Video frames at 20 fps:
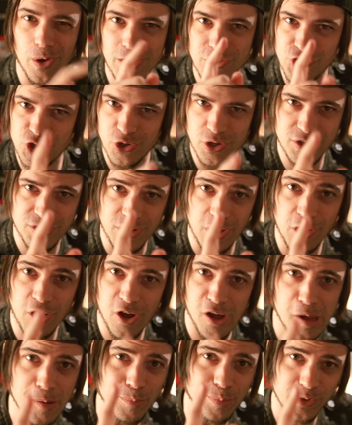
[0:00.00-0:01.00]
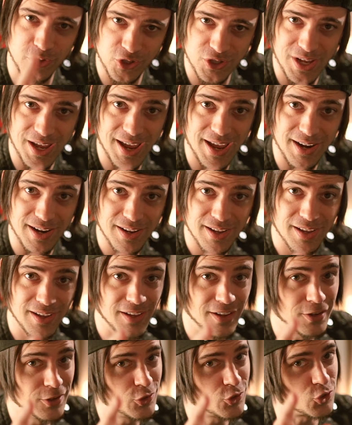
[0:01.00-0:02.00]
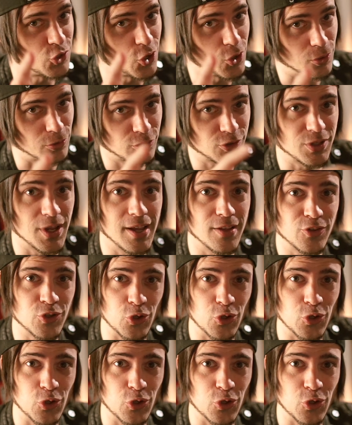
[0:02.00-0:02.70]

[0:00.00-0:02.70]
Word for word: I just accomplished that. So stay